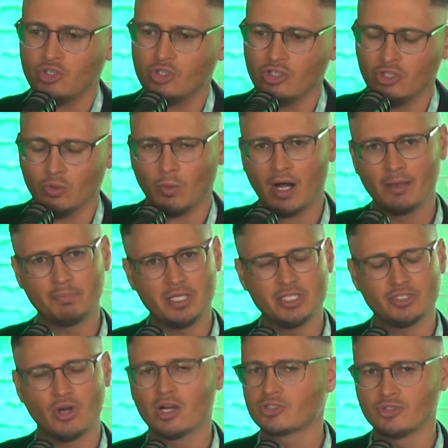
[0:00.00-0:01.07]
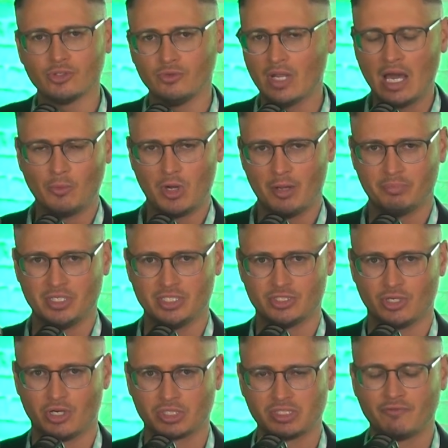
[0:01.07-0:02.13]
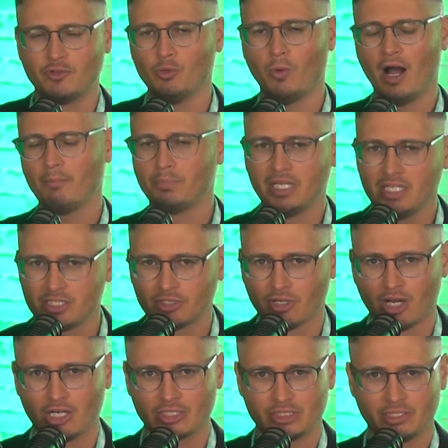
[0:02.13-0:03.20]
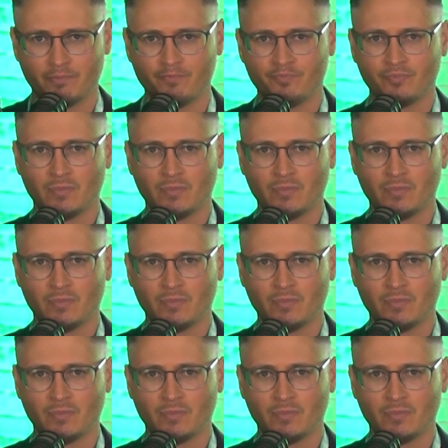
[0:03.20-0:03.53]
do you want peace talks or do you not want peace talks? If you want peace talks,